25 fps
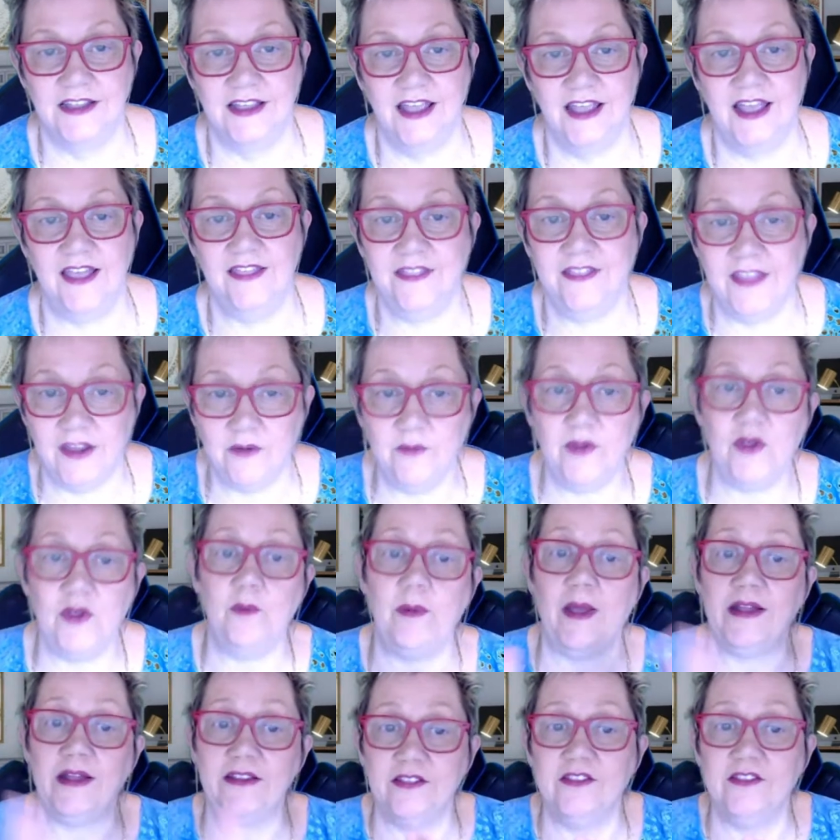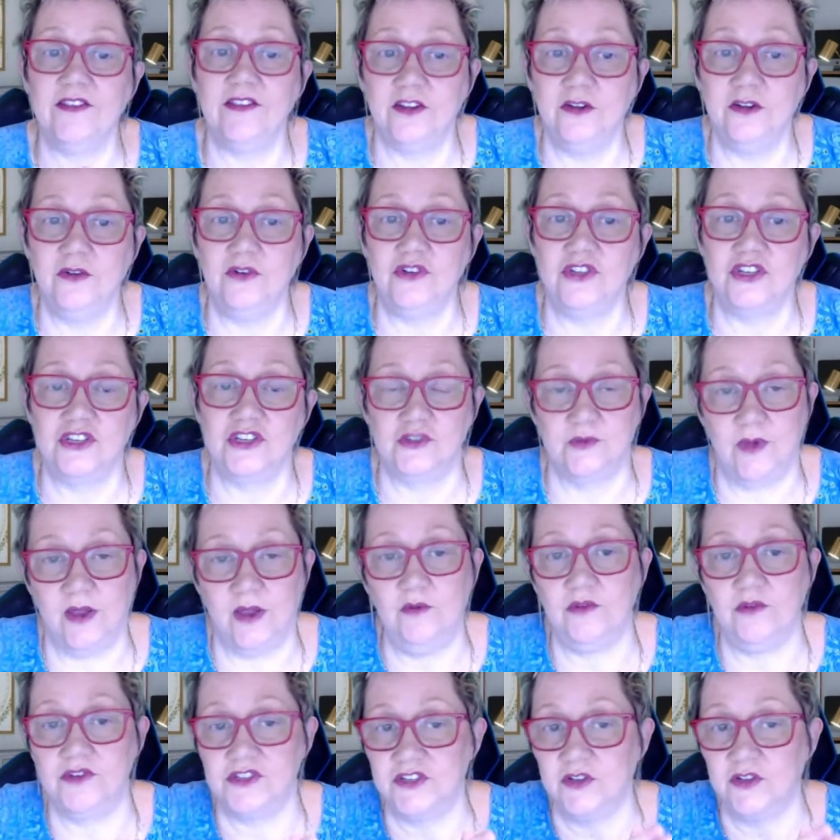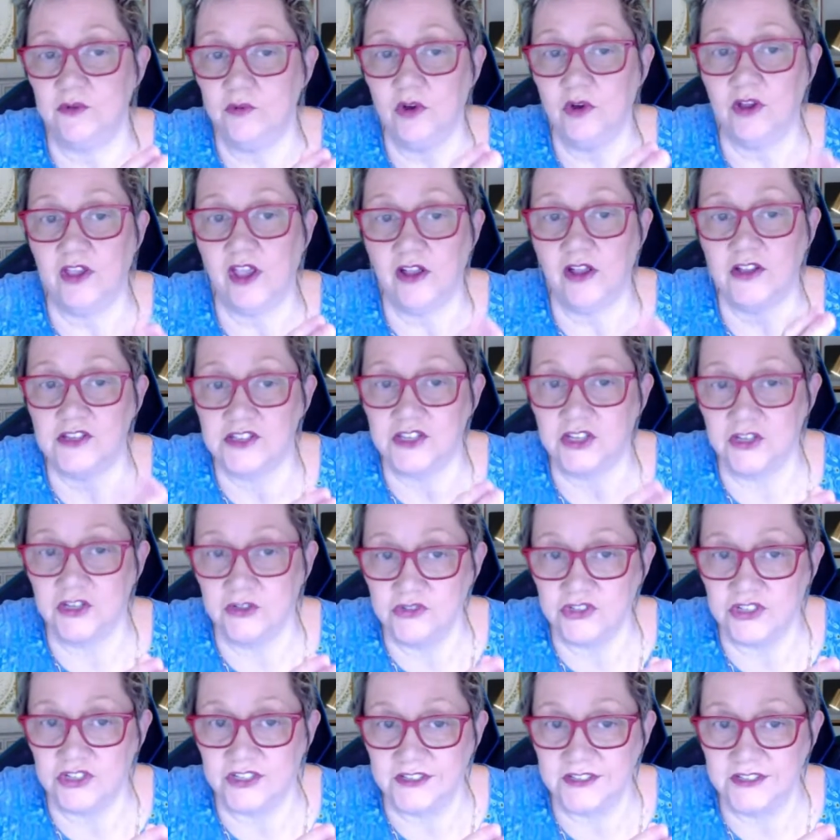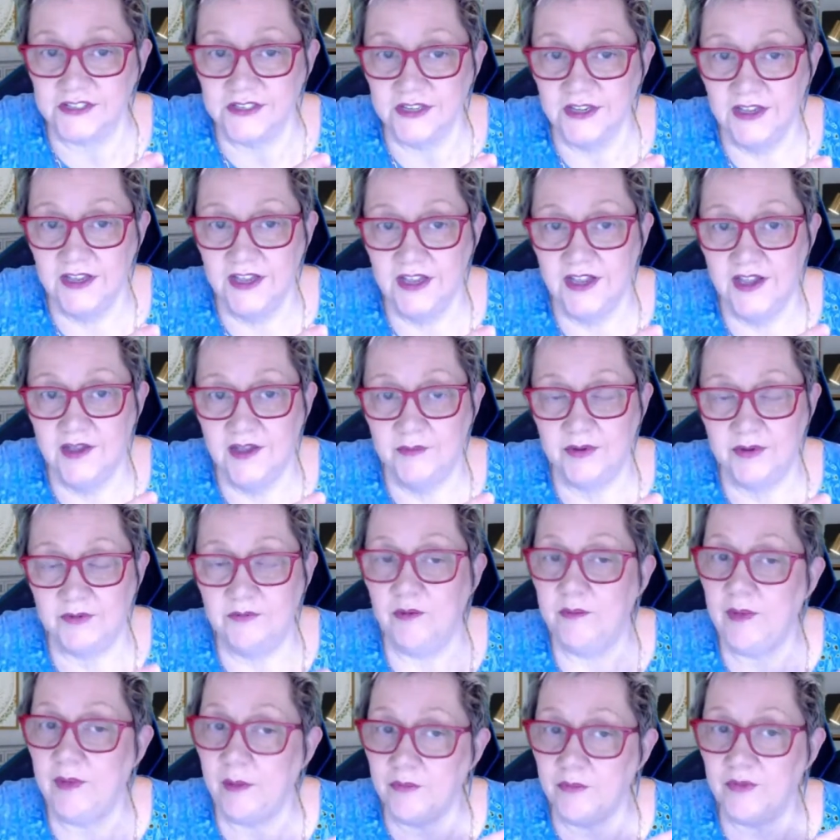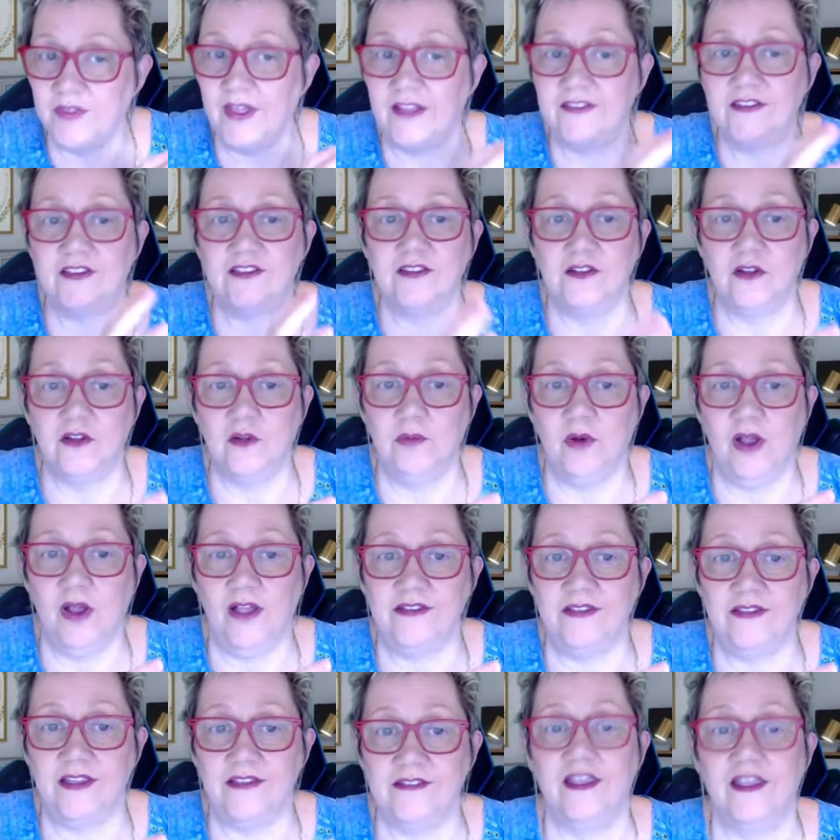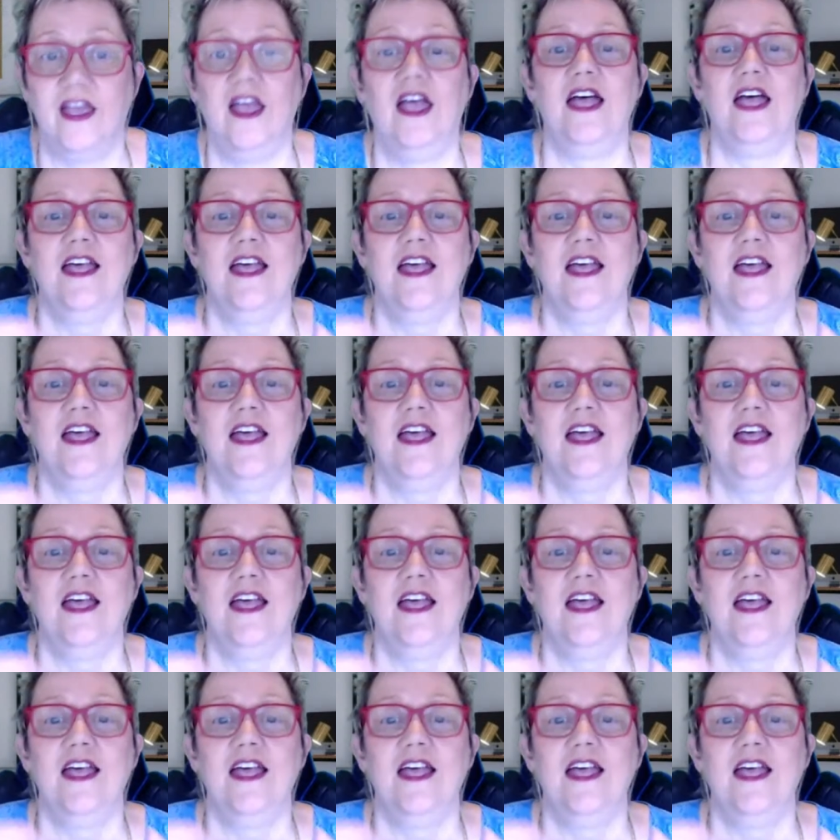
And then we go back to the solutions, right? We're still working on solutions, but remember, that's a slow process.